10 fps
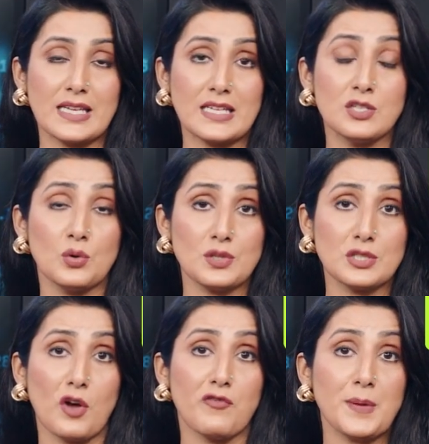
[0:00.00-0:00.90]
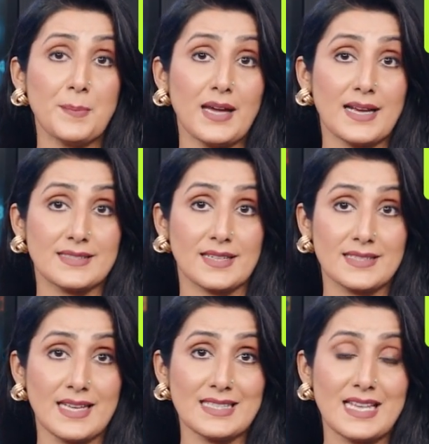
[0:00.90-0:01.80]
taken notice of PPI's
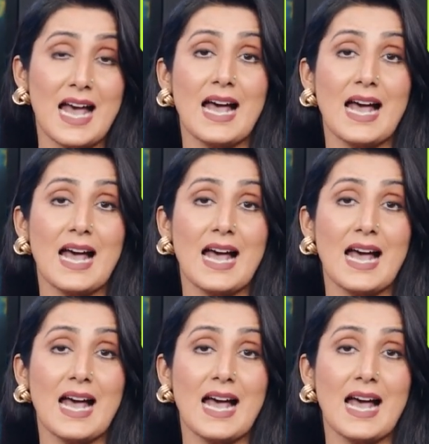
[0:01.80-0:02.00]
success